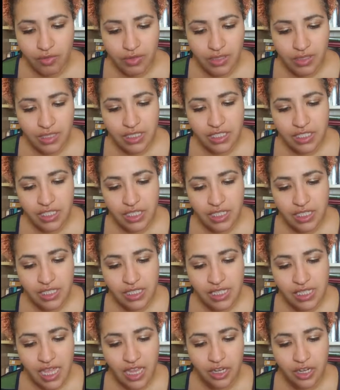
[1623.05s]

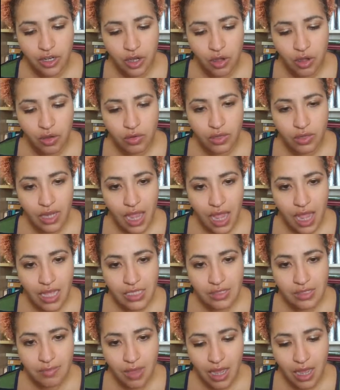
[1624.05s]
religions and known
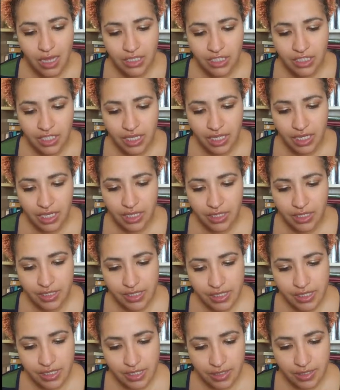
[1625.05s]

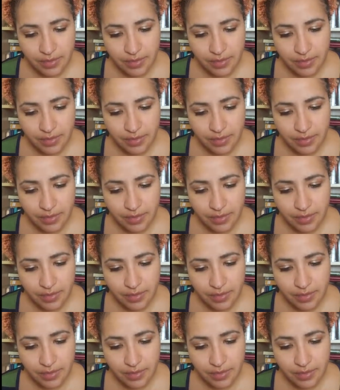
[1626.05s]
cosmogonies.